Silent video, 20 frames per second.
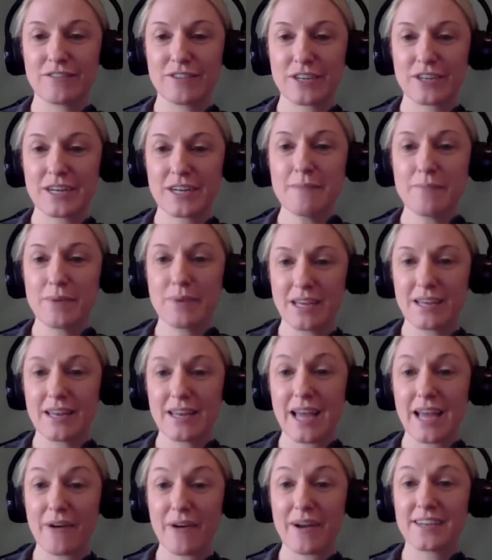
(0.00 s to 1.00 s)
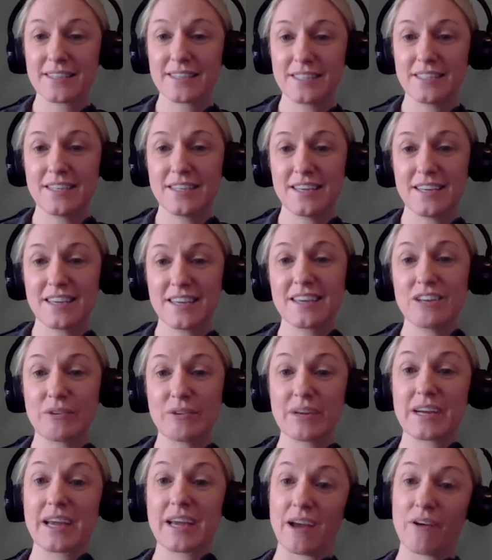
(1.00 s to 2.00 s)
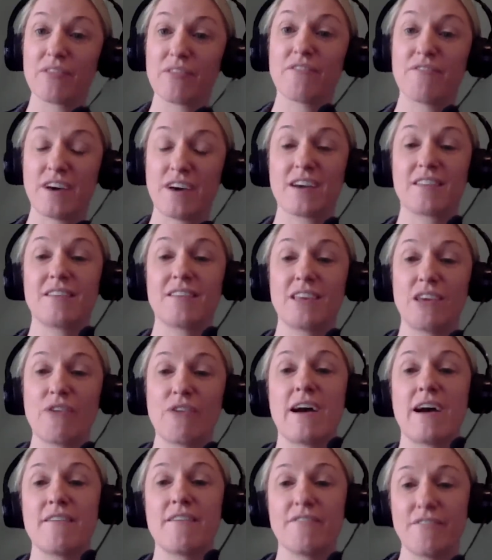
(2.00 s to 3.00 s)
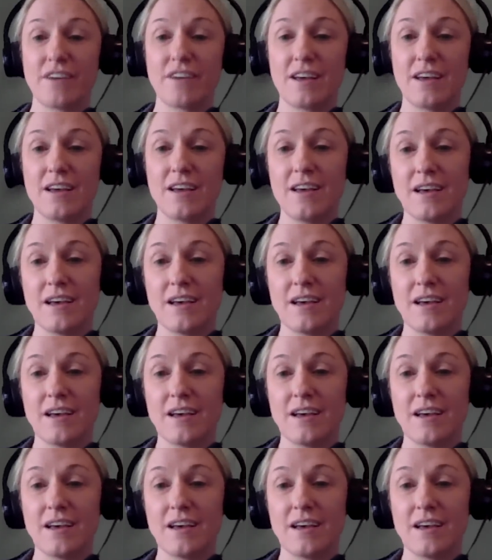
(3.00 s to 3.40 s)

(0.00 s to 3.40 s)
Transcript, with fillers: of your company now has to take into account the fact that you have